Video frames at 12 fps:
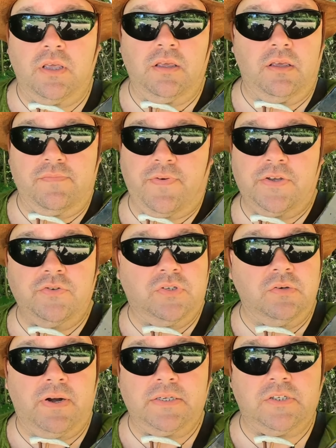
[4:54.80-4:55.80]
if I used
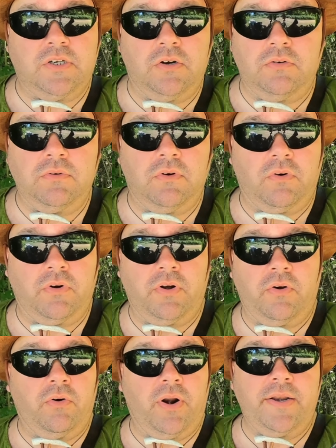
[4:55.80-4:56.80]
a whetstone
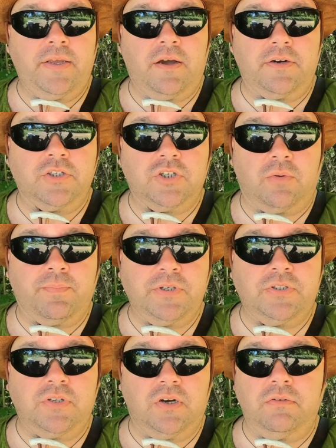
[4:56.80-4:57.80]
or any kind of sharpening
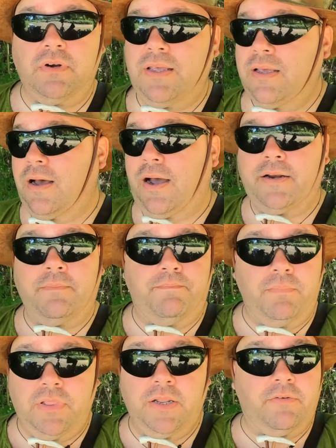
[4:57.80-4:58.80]
stone, I'd have
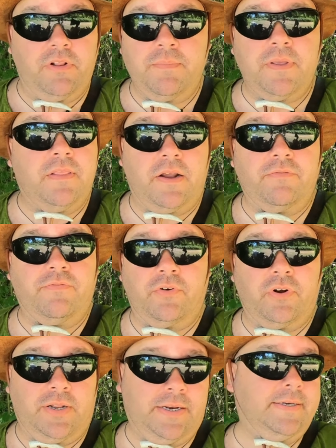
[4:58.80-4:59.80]
literally been there
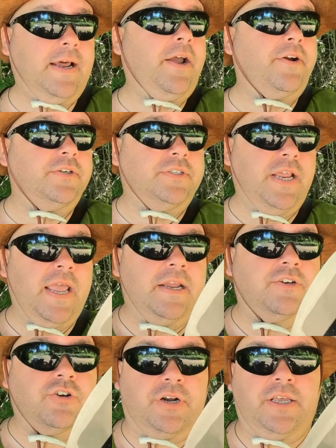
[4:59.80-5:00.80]
for an entire day
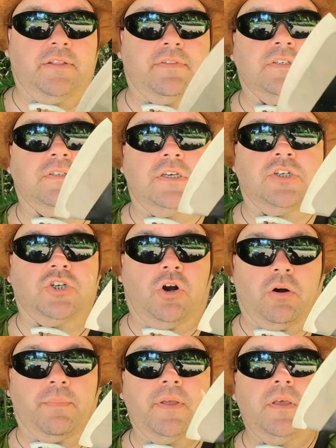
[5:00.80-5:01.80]
trying to get this thing
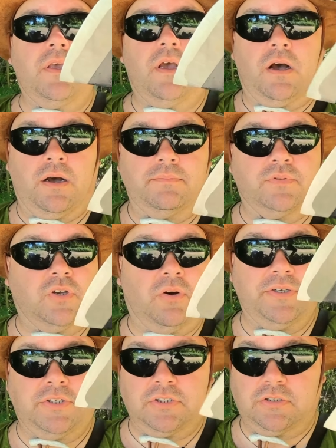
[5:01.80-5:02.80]
sharp. So
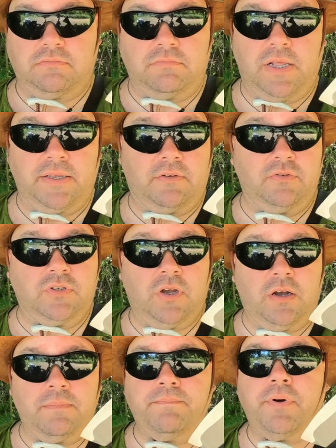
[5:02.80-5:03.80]
I just, like you
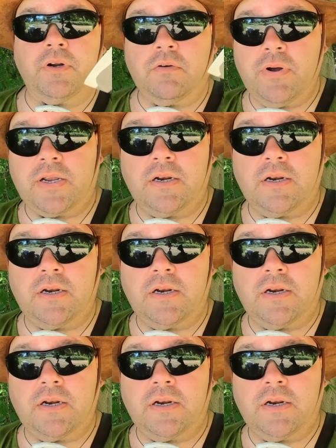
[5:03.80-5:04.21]
saw, put a quick,